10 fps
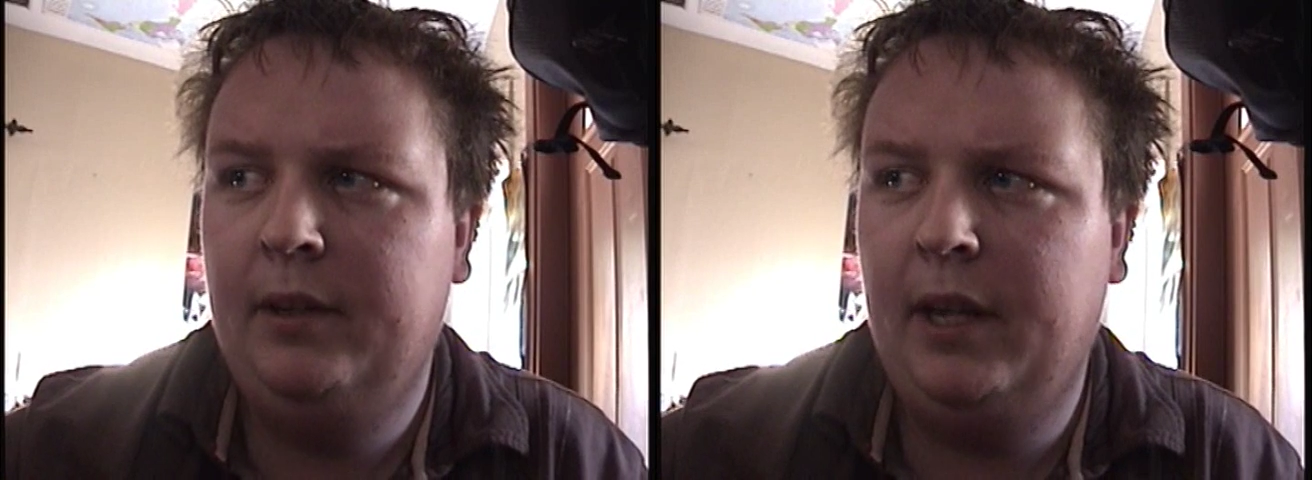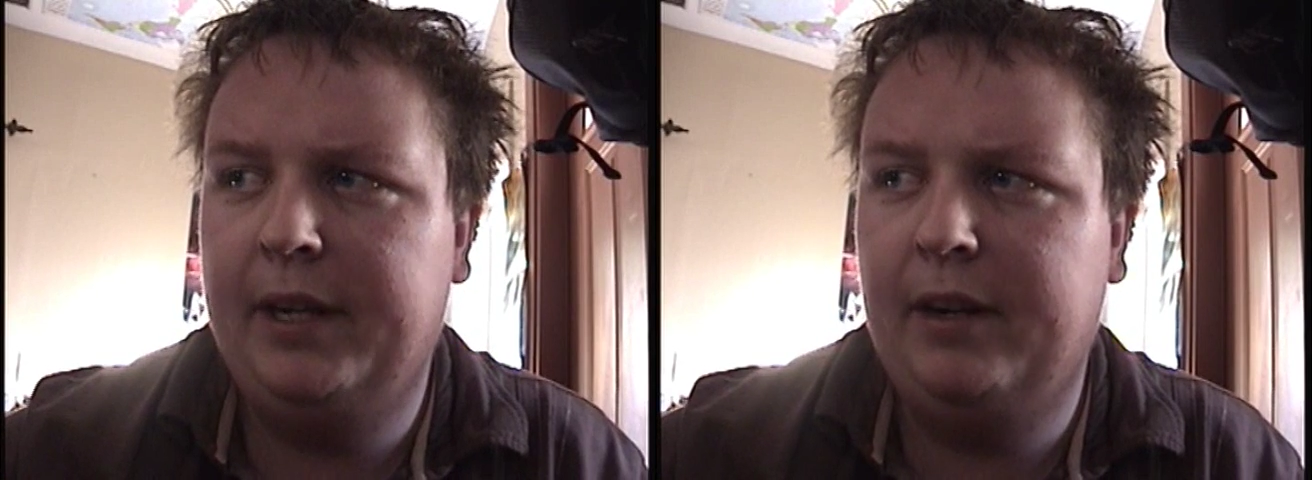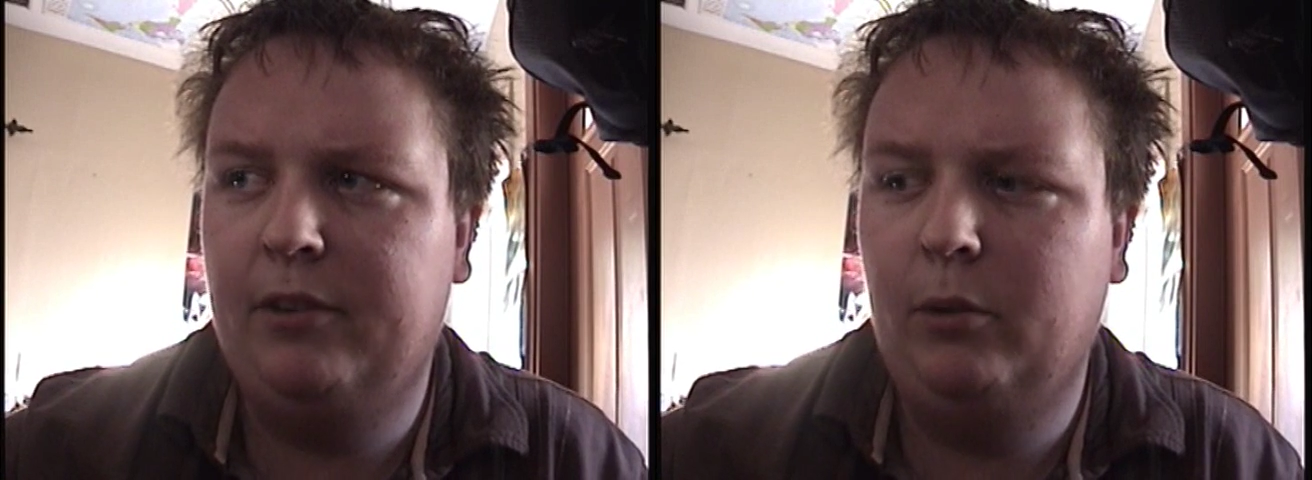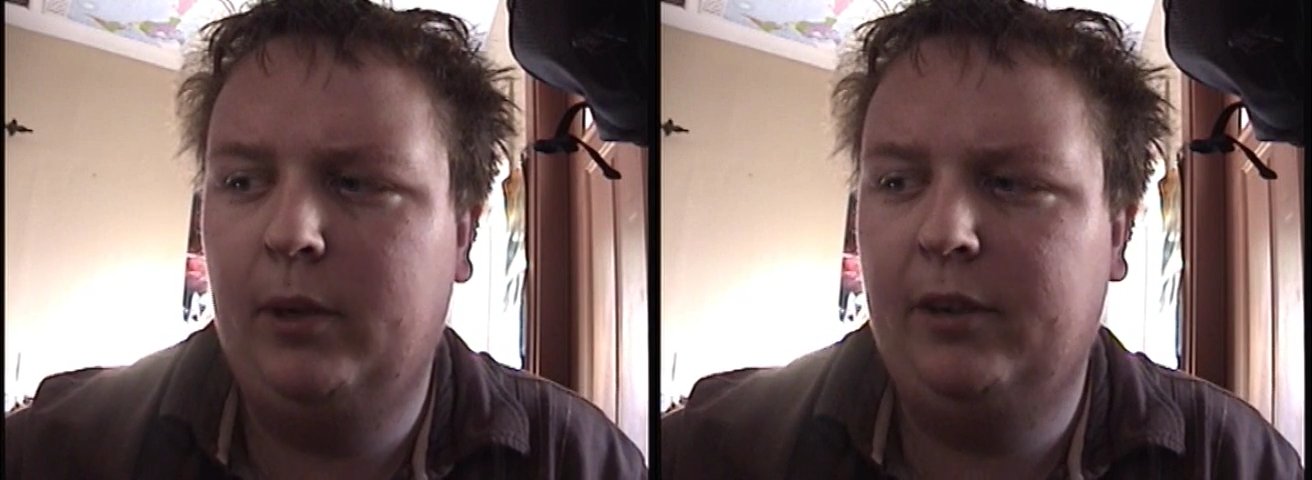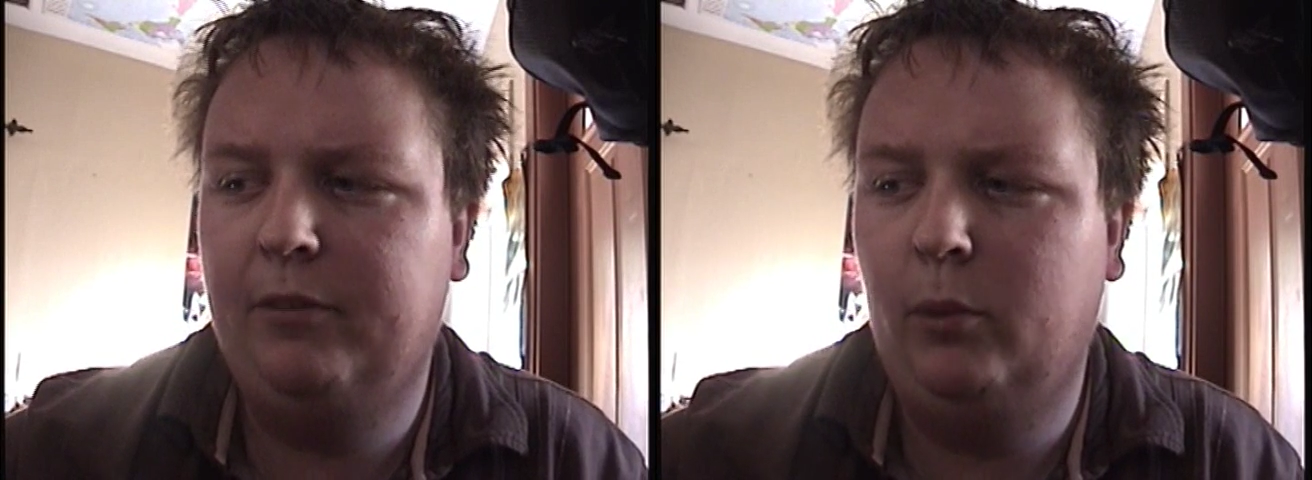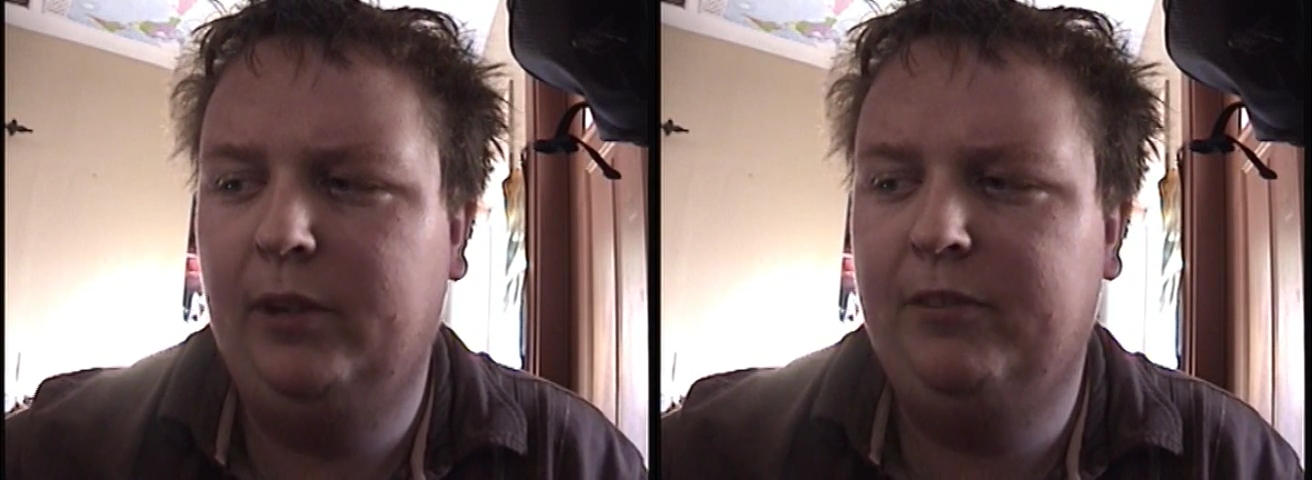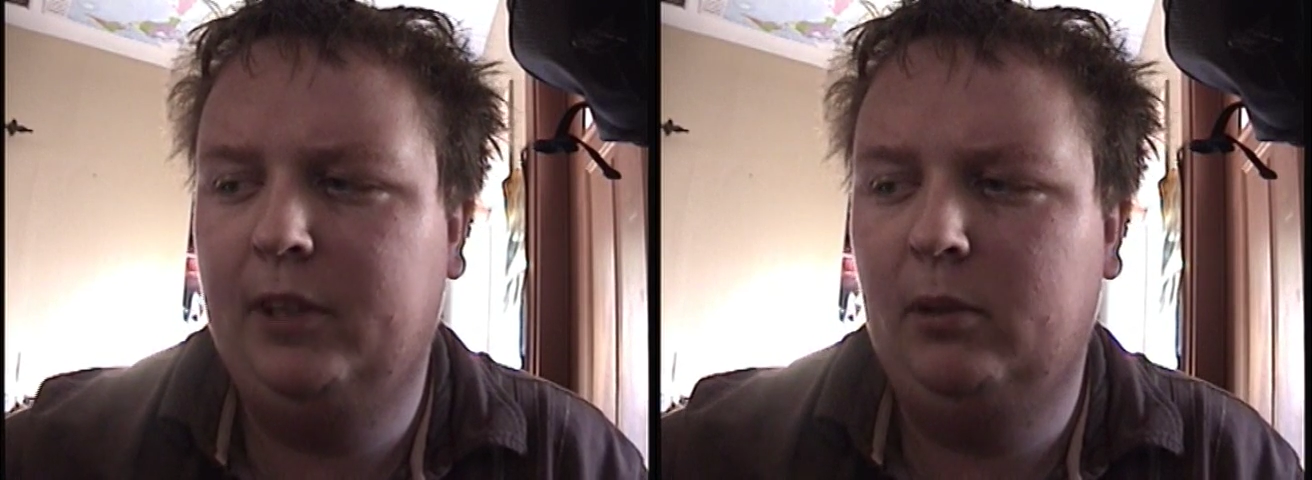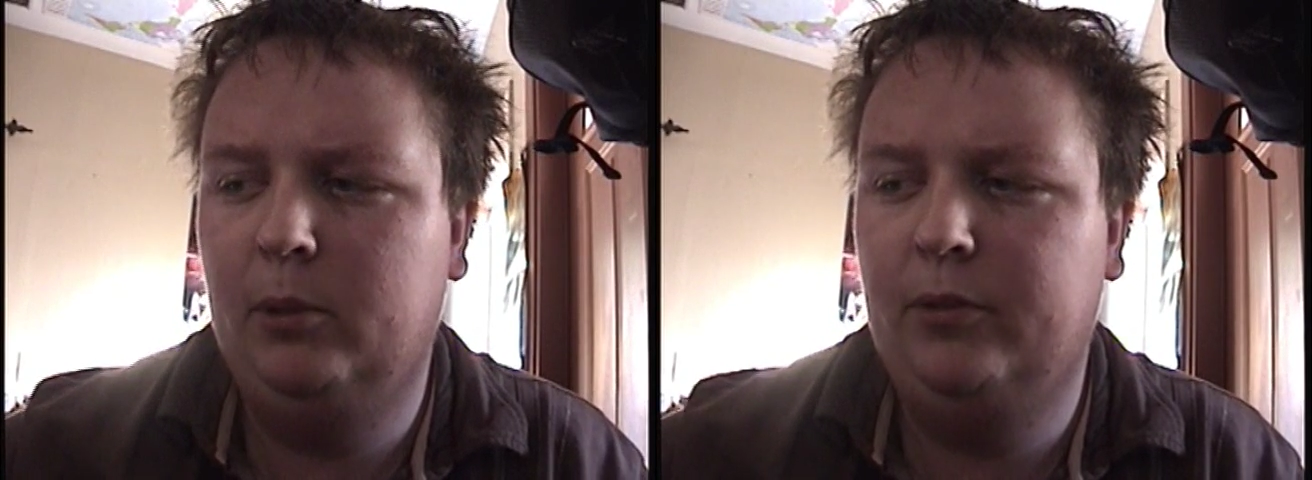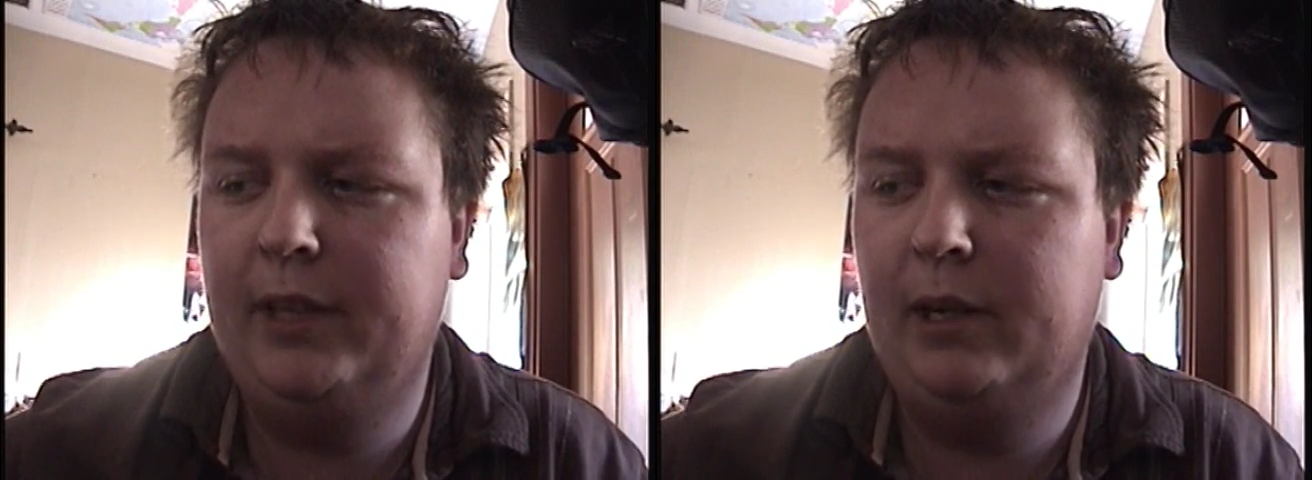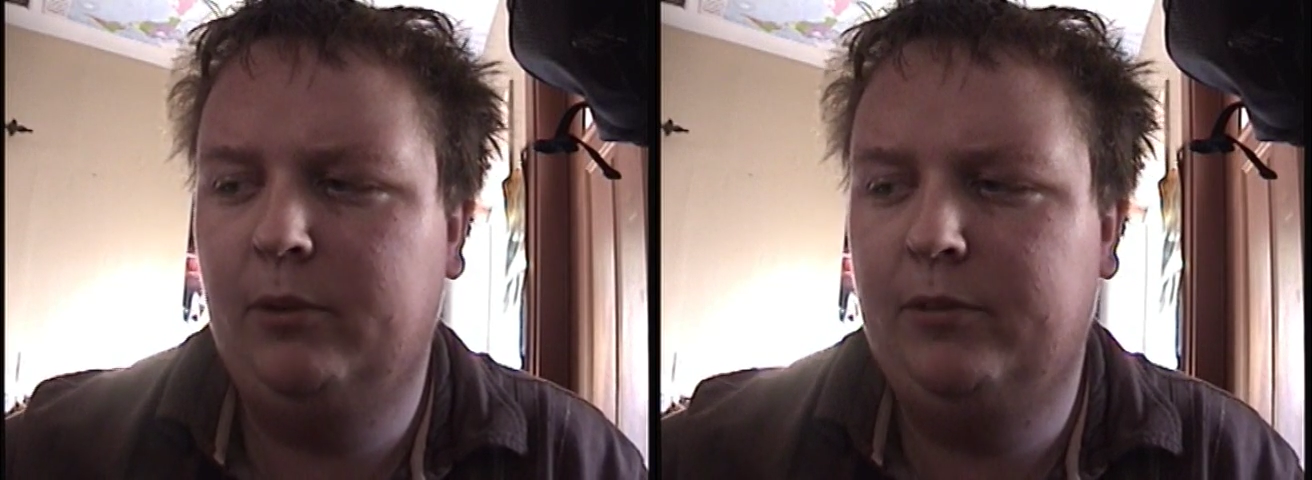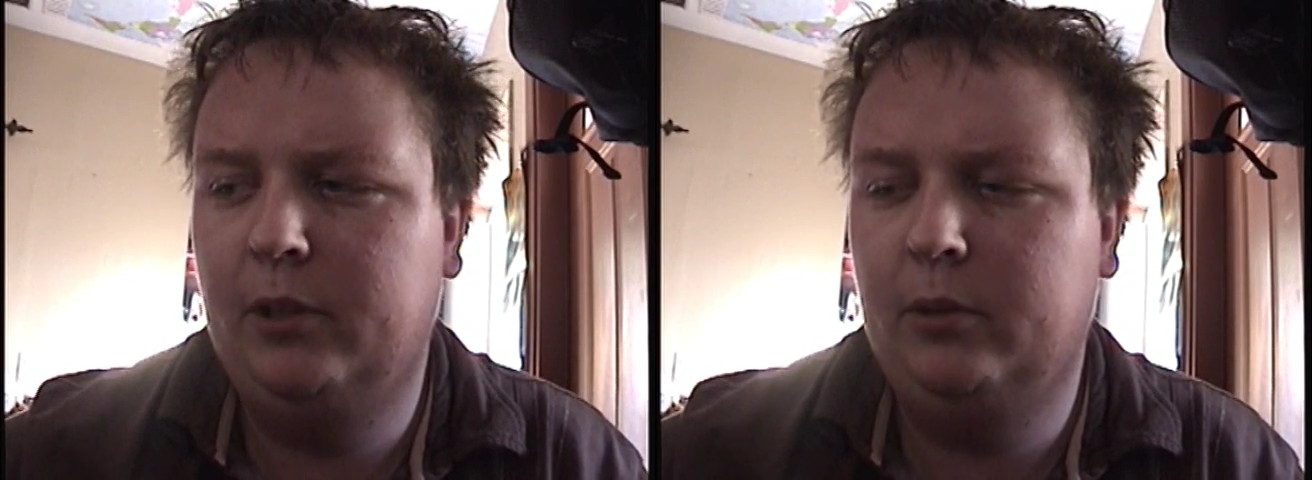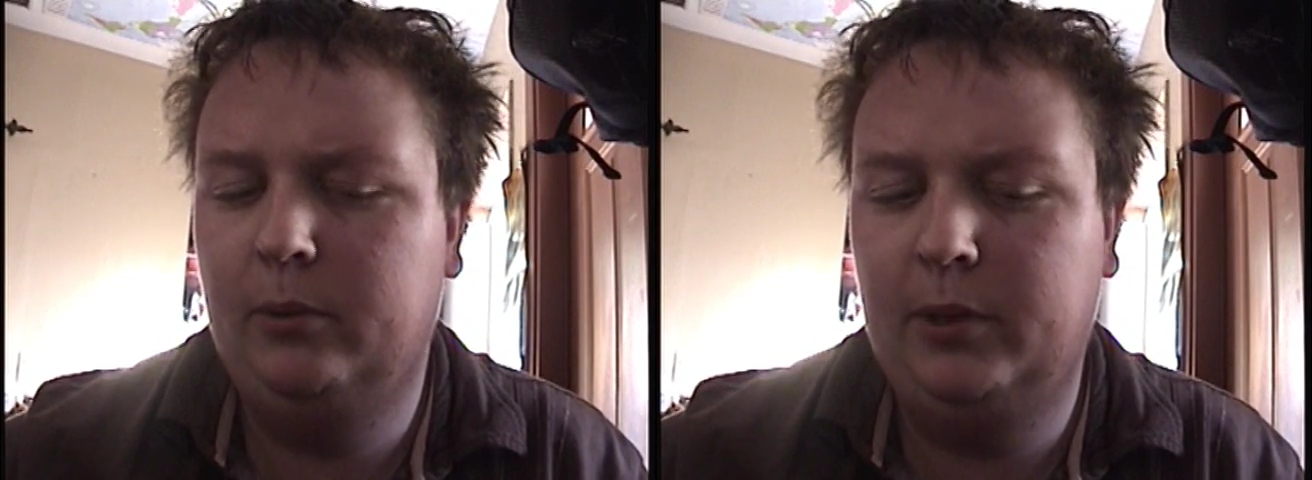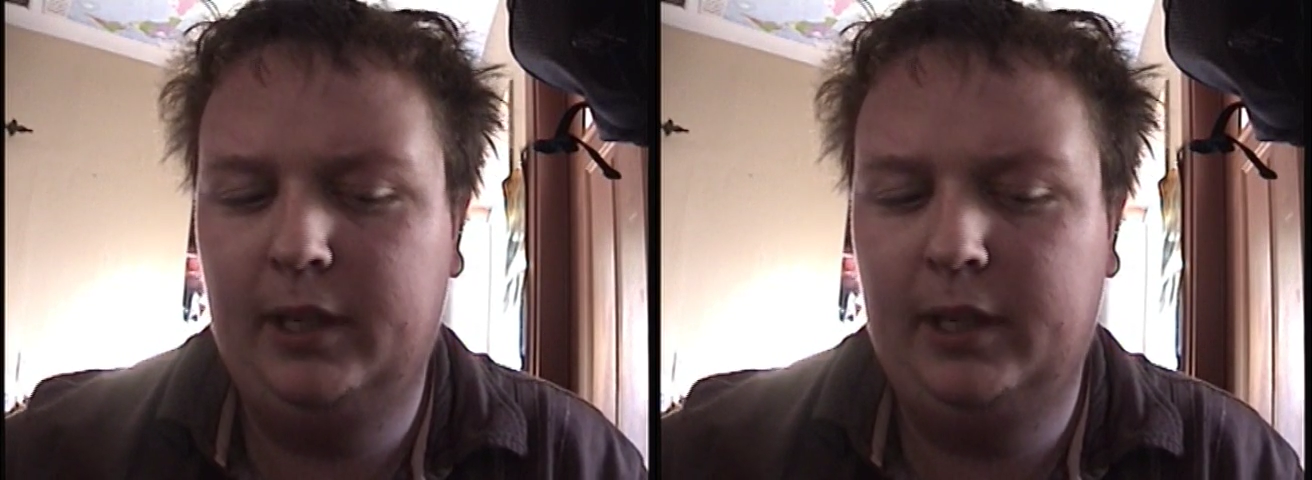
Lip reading: another Will Ferrell movie I reviewed,